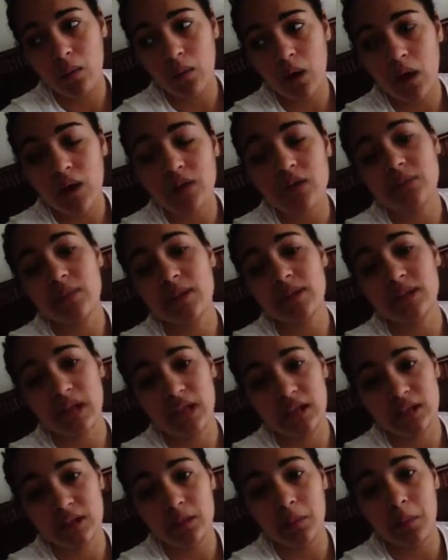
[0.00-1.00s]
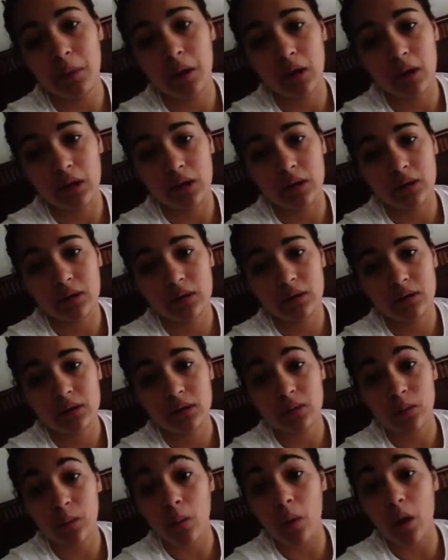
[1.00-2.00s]
I took my dad to the park,
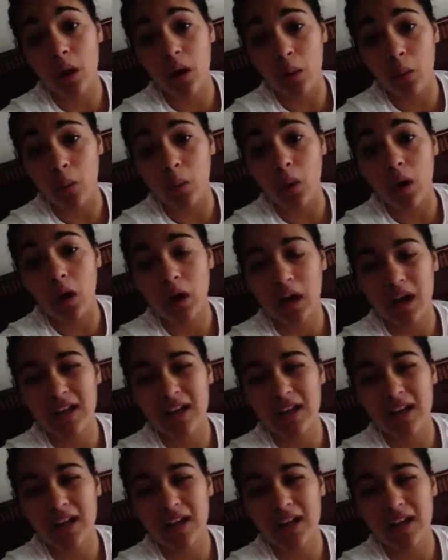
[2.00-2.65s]
so we went on a walk,